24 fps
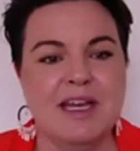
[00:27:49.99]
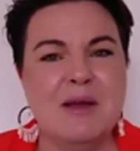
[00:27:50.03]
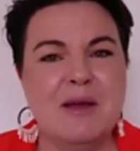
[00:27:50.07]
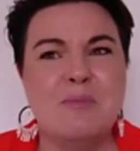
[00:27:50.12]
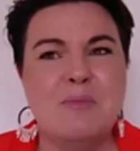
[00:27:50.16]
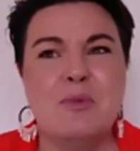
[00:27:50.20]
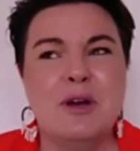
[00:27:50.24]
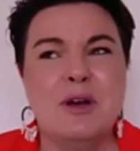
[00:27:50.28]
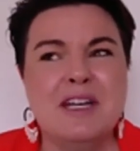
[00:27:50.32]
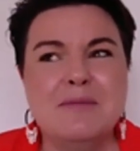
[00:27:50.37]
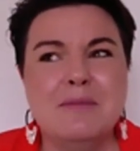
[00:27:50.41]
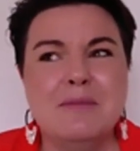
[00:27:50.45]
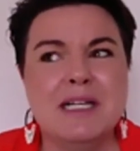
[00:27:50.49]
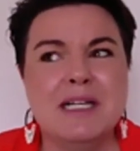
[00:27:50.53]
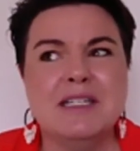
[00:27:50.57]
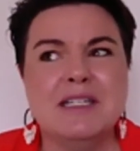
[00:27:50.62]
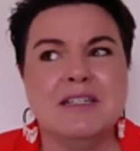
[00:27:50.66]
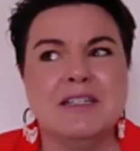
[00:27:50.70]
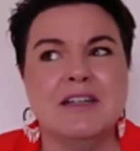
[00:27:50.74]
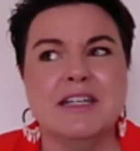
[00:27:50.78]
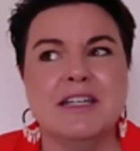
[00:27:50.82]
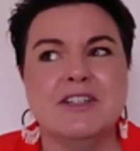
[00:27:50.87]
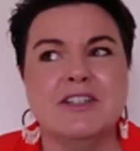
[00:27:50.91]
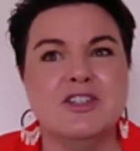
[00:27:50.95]
Pretty much
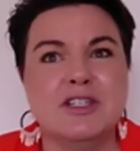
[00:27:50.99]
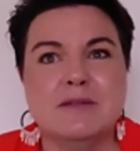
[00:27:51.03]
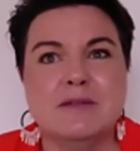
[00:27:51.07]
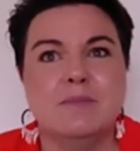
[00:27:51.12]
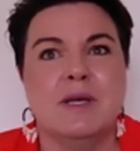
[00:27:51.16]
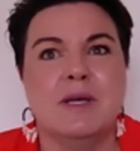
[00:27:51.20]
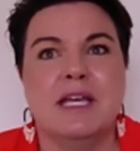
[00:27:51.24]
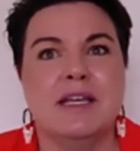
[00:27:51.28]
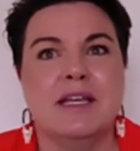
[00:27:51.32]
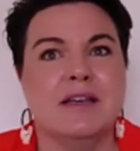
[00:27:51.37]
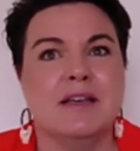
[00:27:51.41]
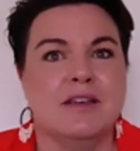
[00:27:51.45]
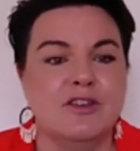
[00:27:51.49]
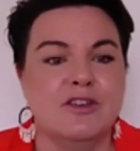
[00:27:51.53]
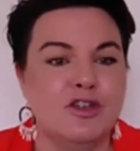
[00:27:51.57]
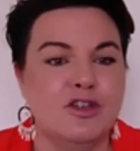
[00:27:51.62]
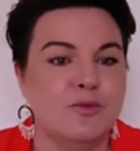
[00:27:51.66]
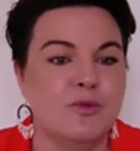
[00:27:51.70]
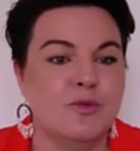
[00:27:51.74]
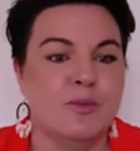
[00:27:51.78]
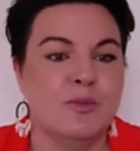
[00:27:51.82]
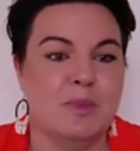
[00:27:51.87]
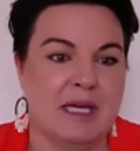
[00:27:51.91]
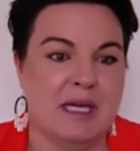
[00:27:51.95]
like just being a
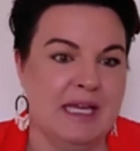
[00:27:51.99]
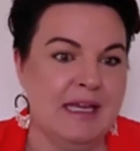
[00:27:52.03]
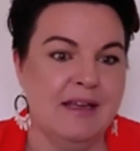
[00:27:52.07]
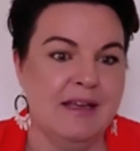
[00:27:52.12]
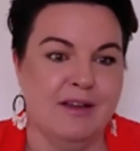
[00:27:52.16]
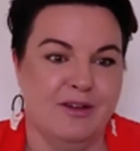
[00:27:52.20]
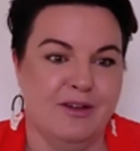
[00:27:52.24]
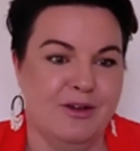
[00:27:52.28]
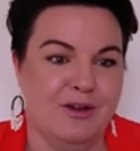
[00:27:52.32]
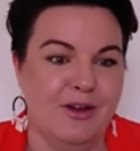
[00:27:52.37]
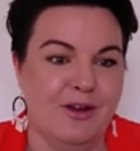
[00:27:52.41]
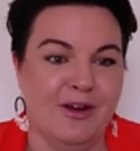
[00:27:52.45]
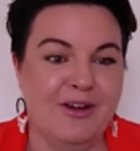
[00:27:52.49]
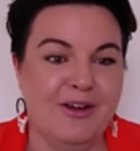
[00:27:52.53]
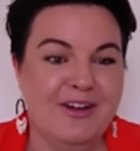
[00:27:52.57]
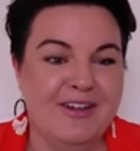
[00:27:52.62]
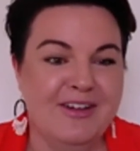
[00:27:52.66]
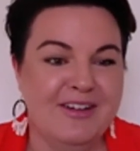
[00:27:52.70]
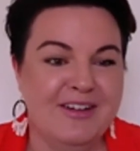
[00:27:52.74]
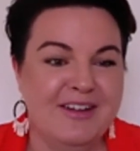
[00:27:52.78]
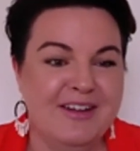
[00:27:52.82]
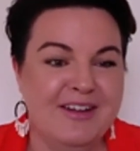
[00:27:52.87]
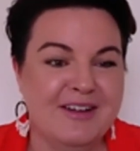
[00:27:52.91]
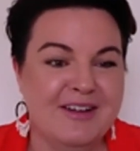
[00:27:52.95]
human being, you know.
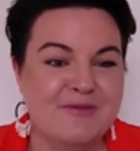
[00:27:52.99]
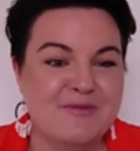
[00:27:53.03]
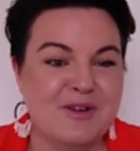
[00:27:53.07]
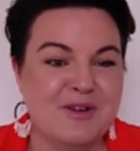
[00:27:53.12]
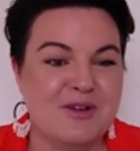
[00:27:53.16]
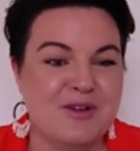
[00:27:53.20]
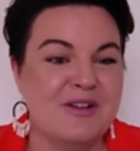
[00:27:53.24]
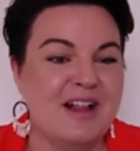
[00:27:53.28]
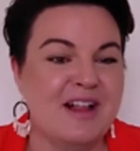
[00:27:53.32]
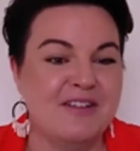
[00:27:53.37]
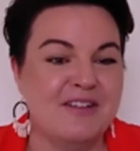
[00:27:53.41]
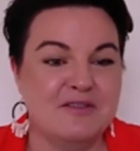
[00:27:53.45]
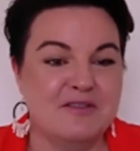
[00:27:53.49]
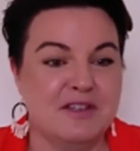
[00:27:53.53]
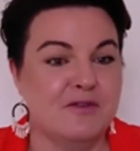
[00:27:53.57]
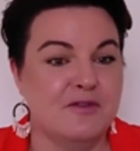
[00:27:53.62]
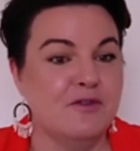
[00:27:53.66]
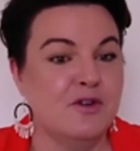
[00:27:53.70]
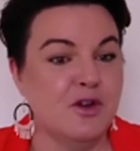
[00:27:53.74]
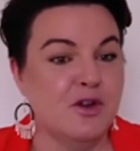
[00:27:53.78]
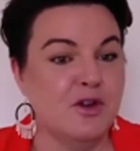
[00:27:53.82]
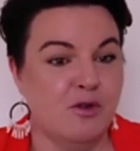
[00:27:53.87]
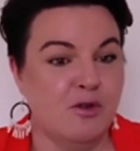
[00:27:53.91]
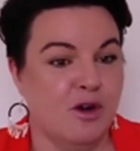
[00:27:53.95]
We all have
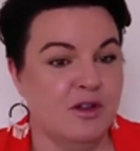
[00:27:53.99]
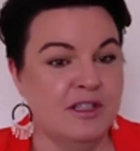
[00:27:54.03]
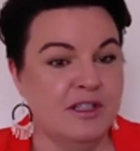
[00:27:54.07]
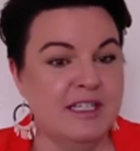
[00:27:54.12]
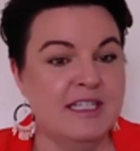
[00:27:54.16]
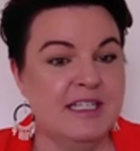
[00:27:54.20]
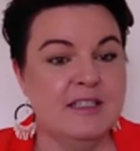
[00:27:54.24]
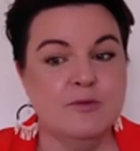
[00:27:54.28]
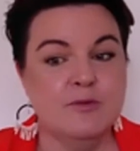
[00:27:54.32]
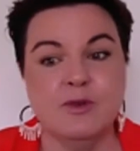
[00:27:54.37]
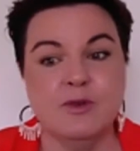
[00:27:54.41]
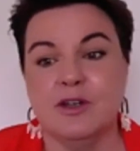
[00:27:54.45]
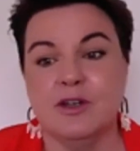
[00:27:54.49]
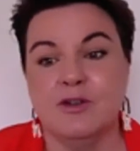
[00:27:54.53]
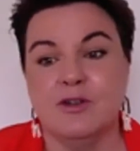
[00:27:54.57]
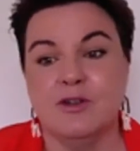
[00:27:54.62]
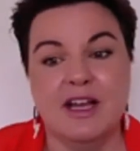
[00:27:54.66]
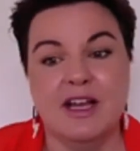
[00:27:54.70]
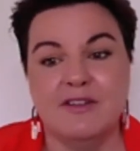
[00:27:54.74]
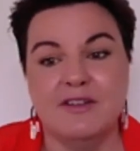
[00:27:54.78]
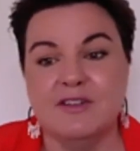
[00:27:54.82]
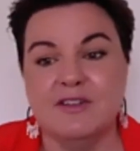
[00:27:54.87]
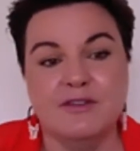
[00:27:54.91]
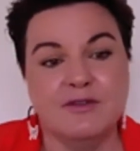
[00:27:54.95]
different qualities. We all
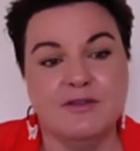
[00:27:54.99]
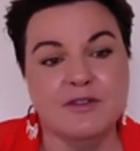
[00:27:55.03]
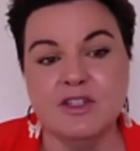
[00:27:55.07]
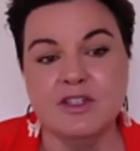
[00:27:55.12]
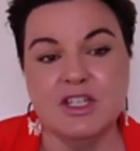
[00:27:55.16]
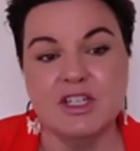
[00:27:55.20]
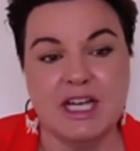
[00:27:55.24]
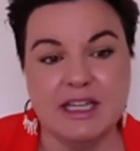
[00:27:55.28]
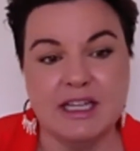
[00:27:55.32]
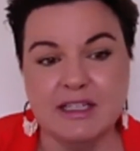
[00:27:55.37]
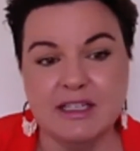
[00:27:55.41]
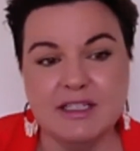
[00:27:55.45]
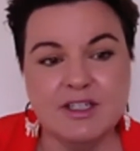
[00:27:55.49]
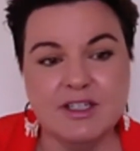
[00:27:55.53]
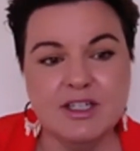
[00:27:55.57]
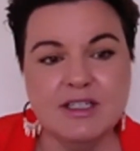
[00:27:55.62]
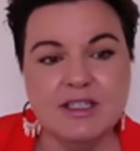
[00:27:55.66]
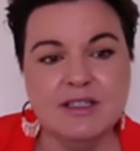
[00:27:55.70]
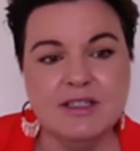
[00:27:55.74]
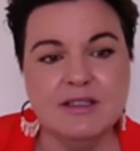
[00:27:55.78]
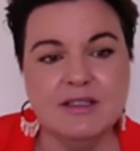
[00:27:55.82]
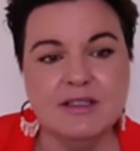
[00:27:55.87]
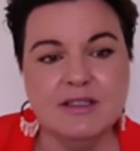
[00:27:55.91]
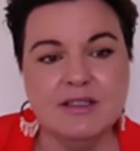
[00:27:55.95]
have different
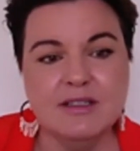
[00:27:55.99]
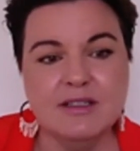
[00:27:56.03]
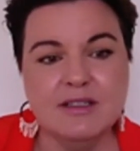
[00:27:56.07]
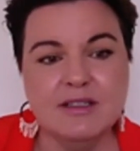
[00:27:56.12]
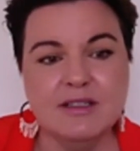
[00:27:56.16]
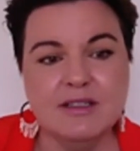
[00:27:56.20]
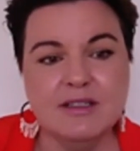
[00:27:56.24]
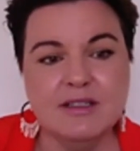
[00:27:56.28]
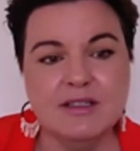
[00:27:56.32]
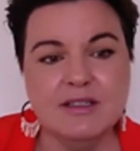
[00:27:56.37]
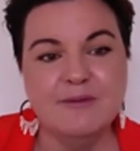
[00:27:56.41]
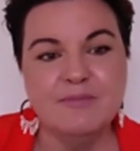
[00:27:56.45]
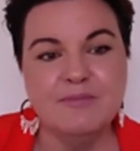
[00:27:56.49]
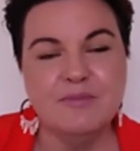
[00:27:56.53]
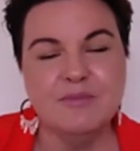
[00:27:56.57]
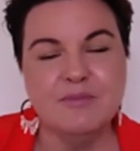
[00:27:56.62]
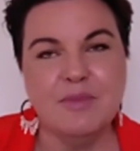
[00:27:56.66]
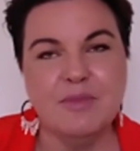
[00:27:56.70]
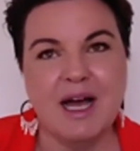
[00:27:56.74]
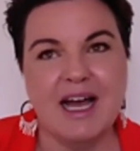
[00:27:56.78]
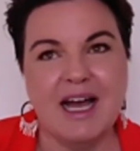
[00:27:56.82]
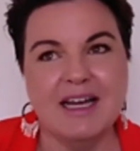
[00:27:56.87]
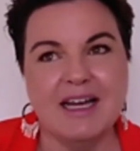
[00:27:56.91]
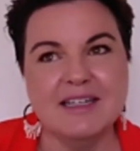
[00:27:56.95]
challenges,
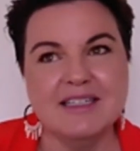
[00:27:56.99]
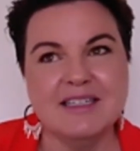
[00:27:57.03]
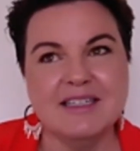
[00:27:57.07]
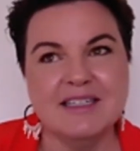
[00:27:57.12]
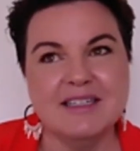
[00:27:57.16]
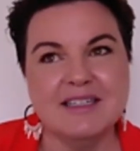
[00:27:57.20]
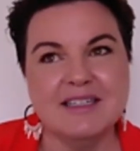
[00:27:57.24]
but